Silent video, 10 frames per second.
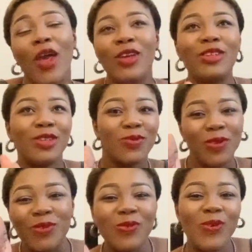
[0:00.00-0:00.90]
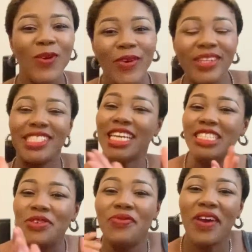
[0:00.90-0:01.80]
You just want to go
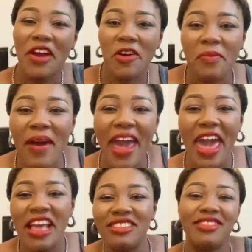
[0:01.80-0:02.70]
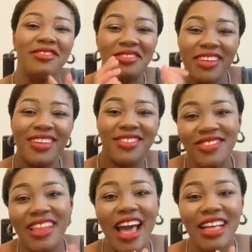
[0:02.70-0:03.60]
change environment, do this,
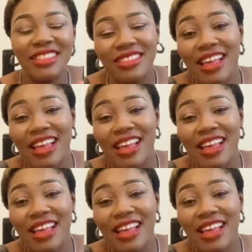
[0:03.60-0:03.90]
do that.